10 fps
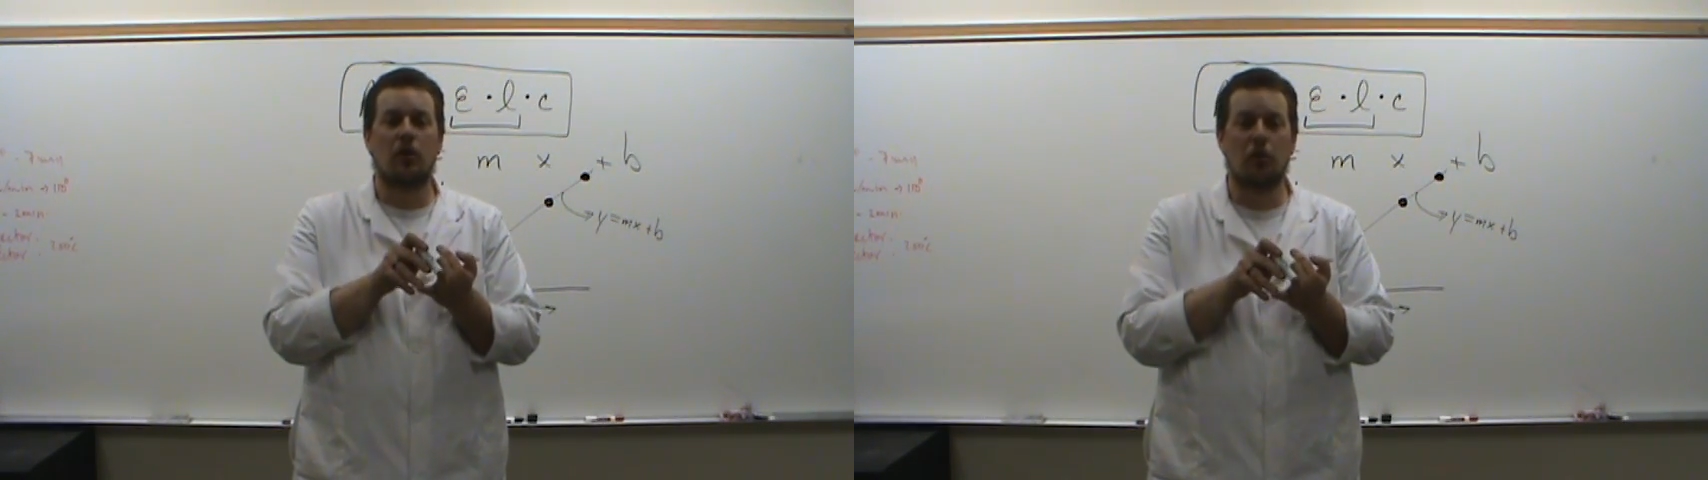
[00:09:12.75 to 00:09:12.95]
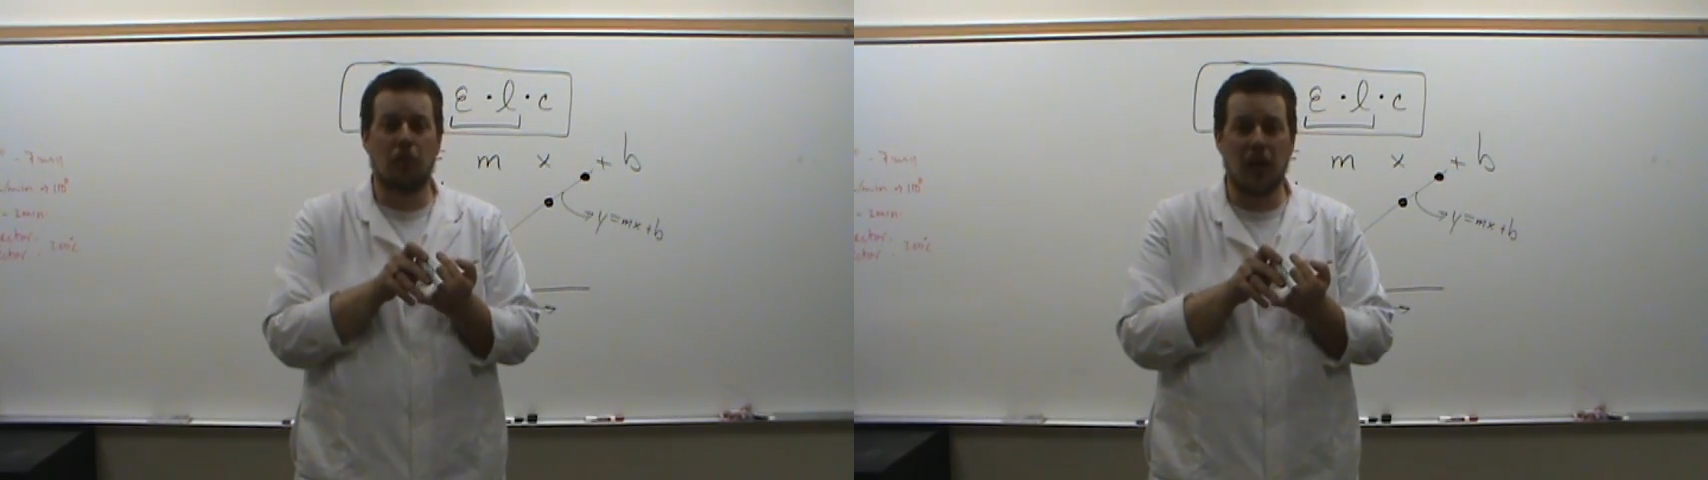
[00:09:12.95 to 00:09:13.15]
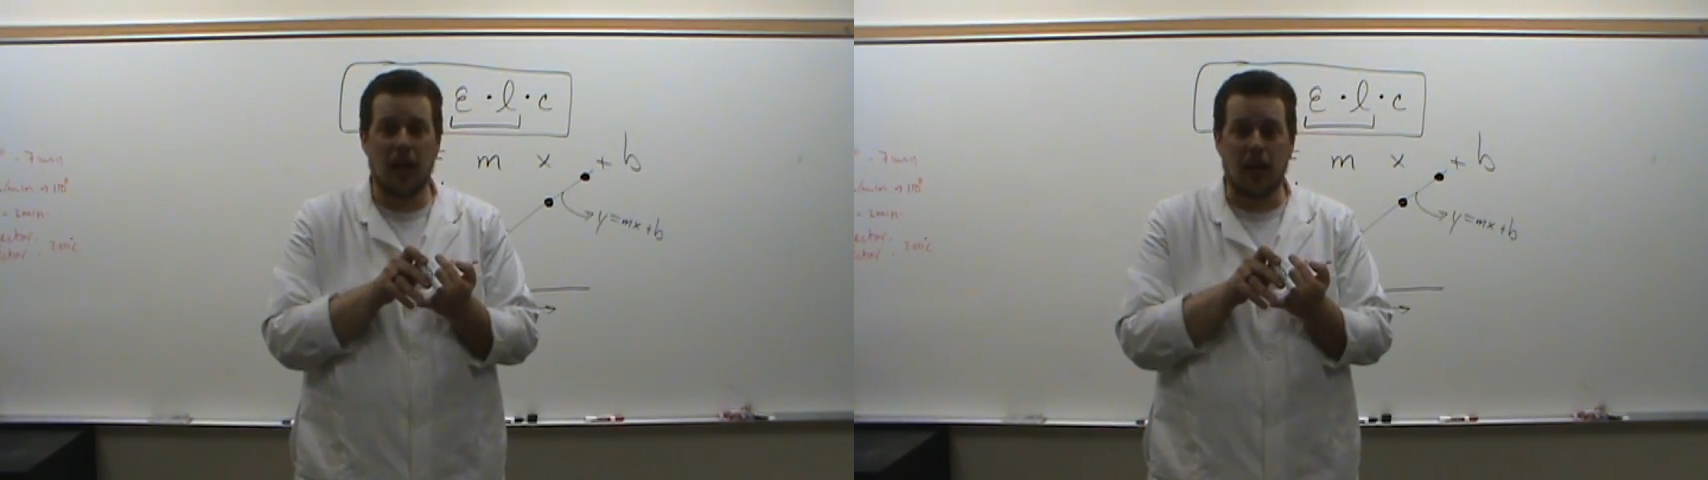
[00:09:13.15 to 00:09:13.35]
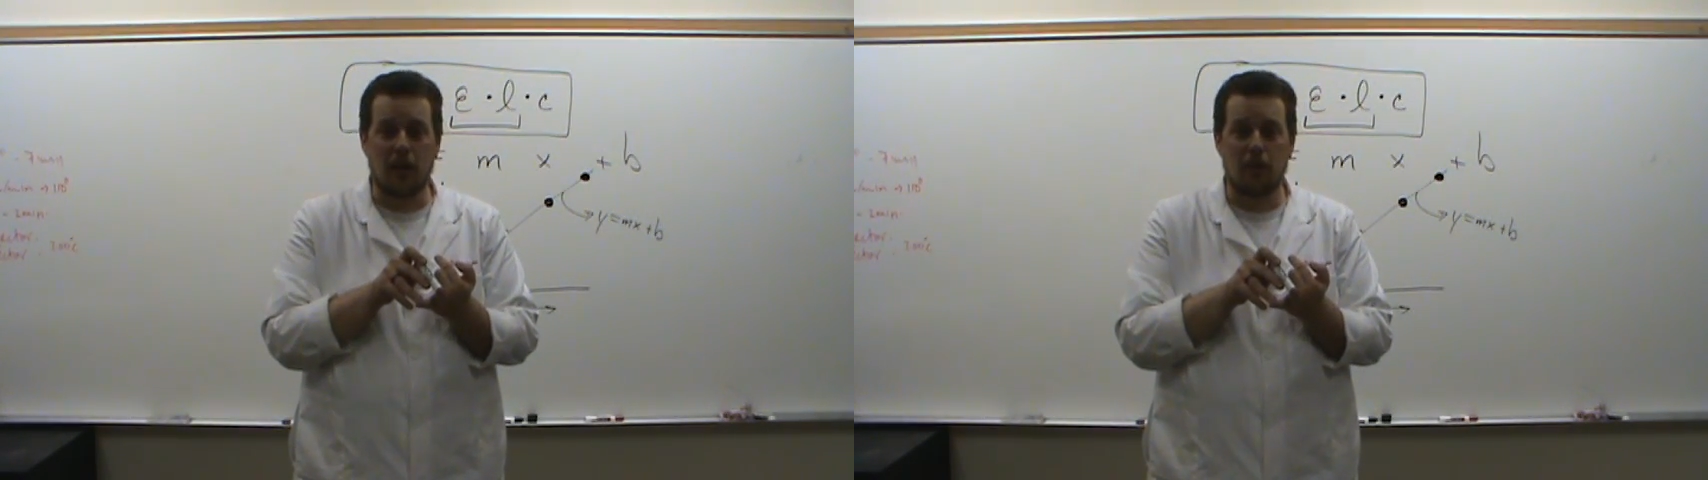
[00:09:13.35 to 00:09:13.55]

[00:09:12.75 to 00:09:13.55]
your blank.